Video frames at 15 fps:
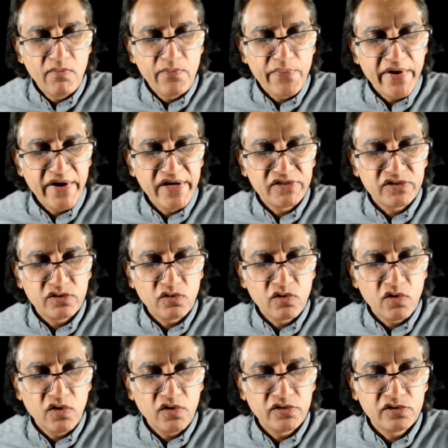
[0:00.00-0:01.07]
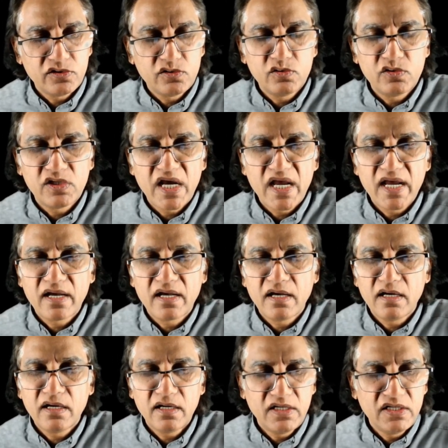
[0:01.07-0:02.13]
prays to God to take
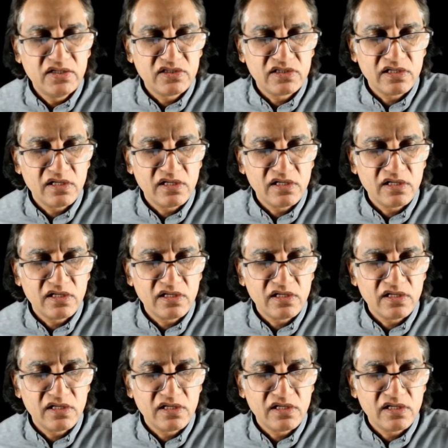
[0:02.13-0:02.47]
his